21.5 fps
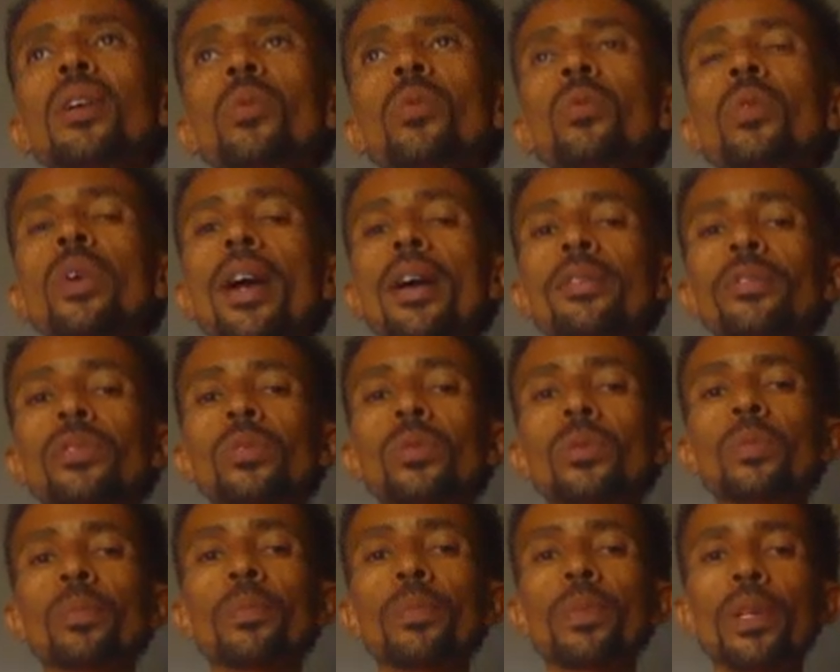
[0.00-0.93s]
we have
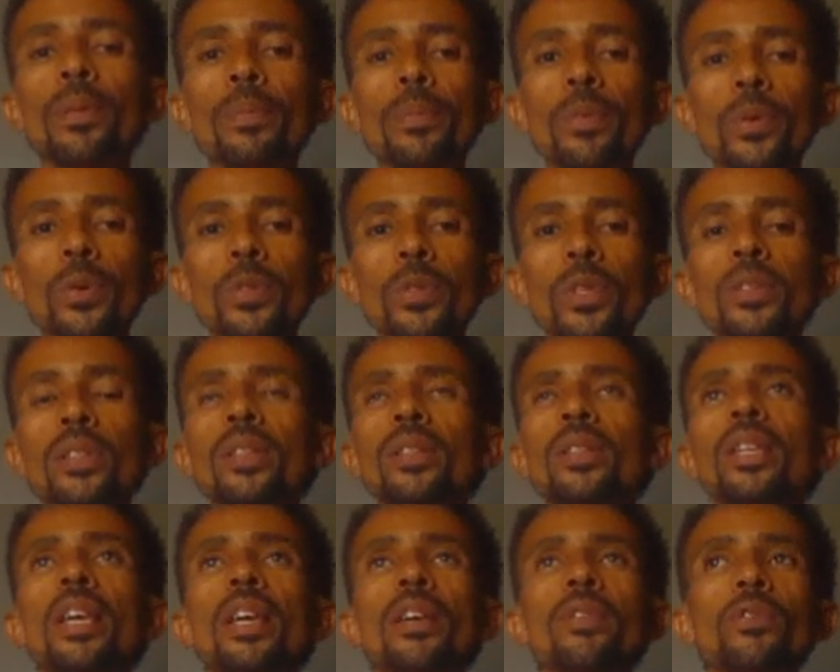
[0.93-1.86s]
to pre-process it
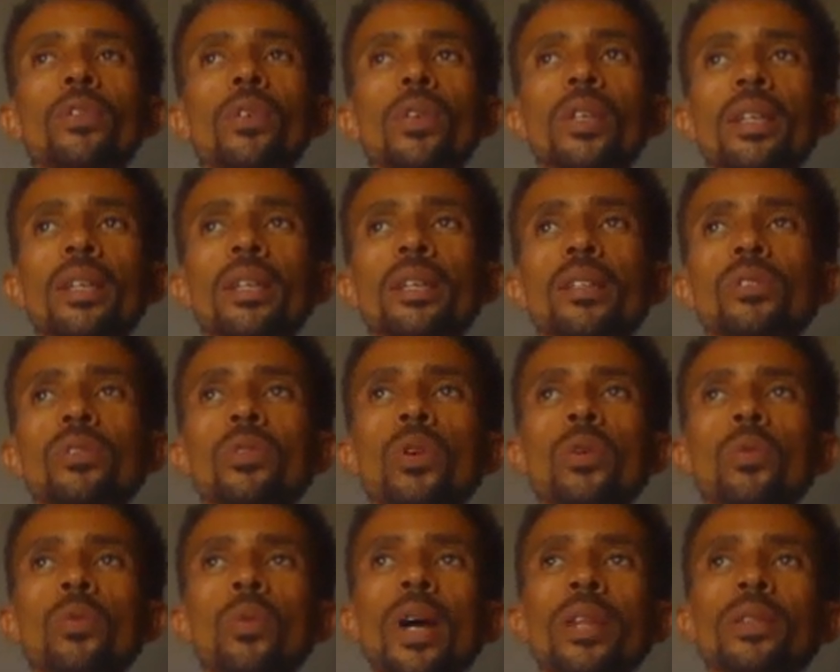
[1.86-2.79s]
carefully. So
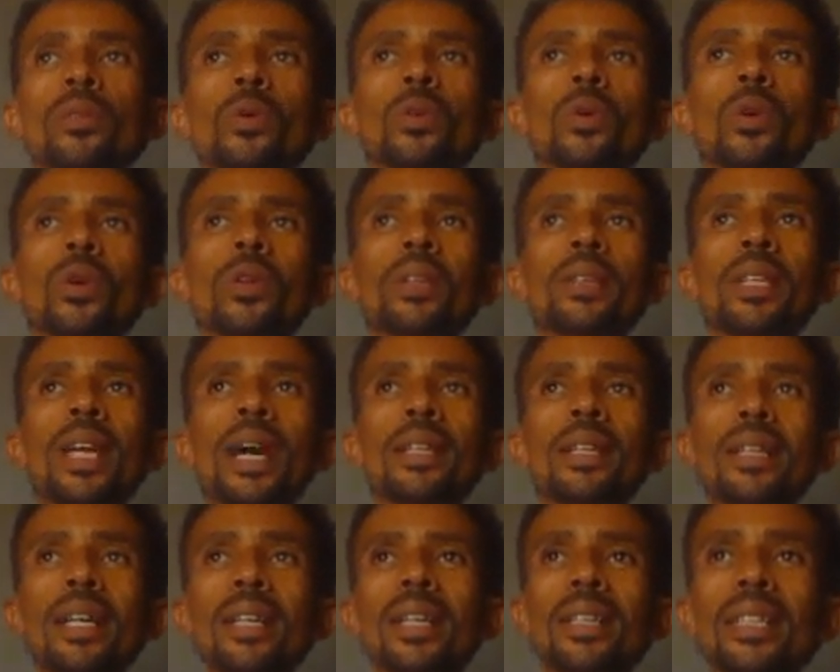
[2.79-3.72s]
what we call
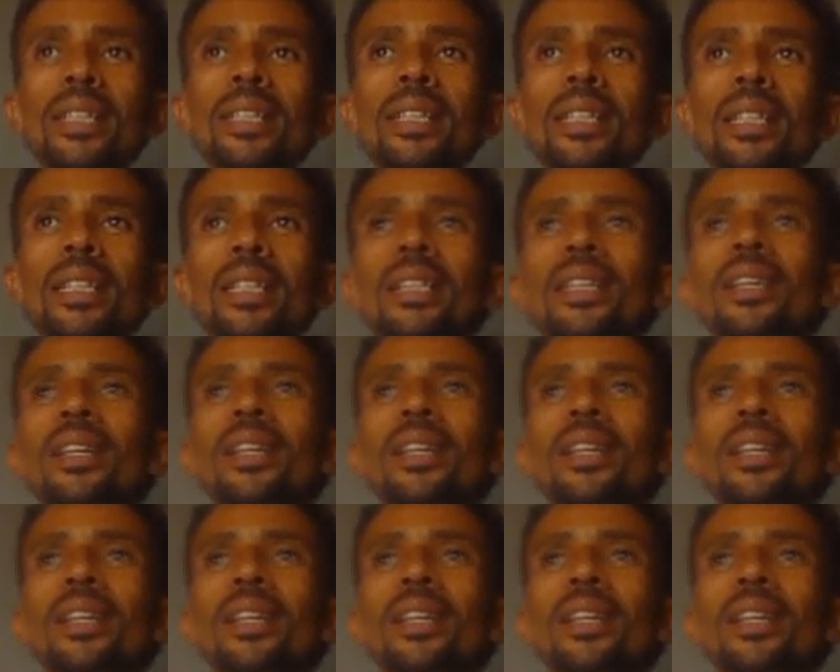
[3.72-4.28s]
data cleaning.